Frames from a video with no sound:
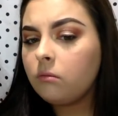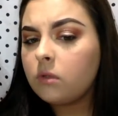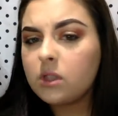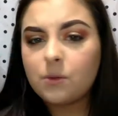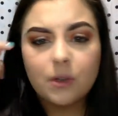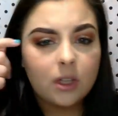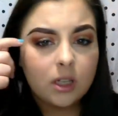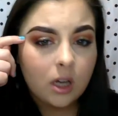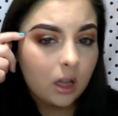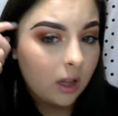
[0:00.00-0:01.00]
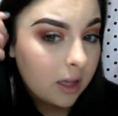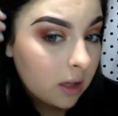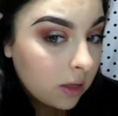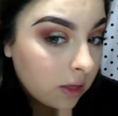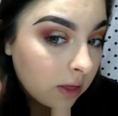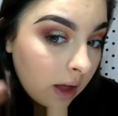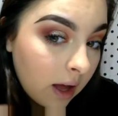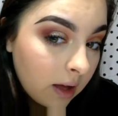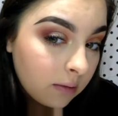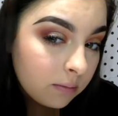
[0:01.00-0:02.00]
It's really not like
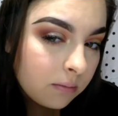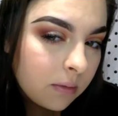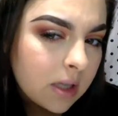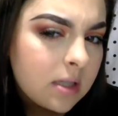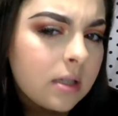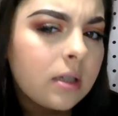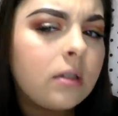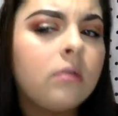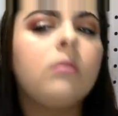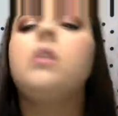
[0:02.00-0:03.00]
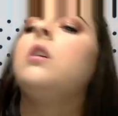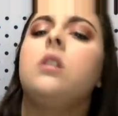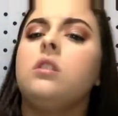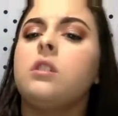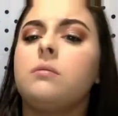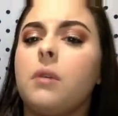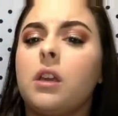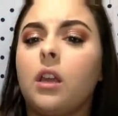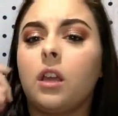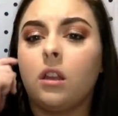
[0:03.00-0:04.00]
that basic. It's just
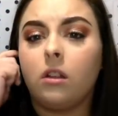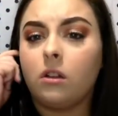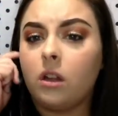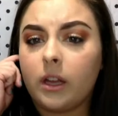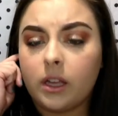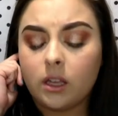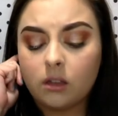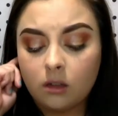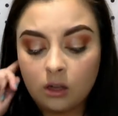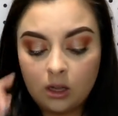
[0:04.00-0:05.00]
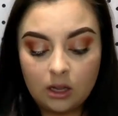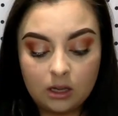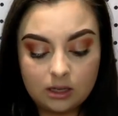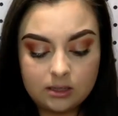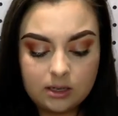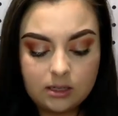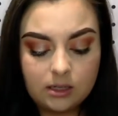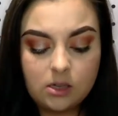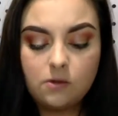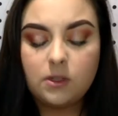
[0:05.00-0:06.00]
making it look like it, because I
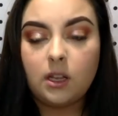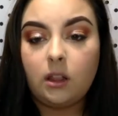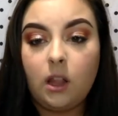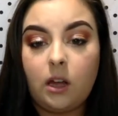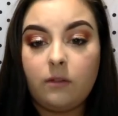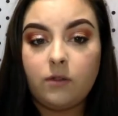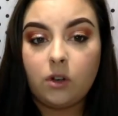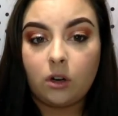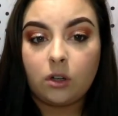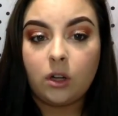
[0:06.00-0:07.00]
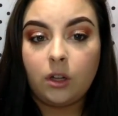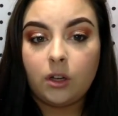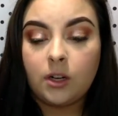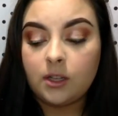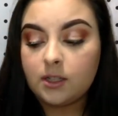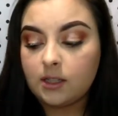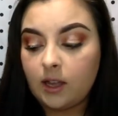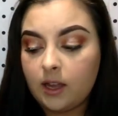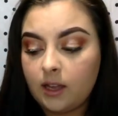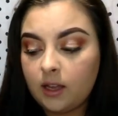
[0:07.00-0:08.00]
did use a lot of dark colors
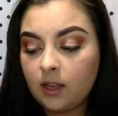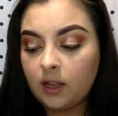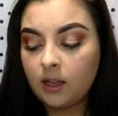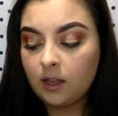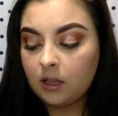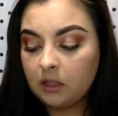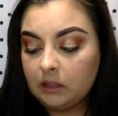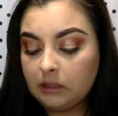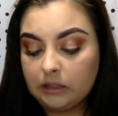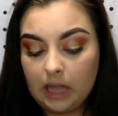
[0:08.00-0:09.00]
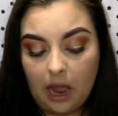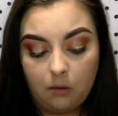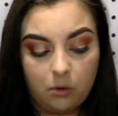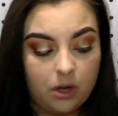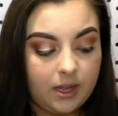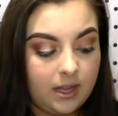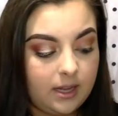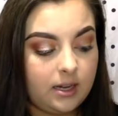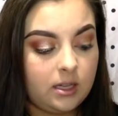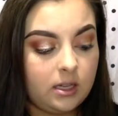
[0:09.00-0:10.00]
like that
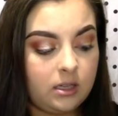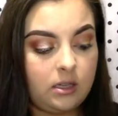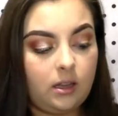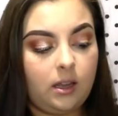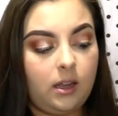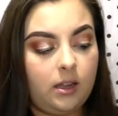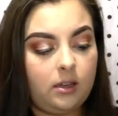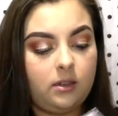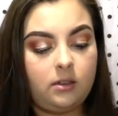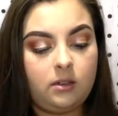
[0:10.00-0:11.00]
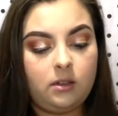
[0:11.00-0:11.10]
one, and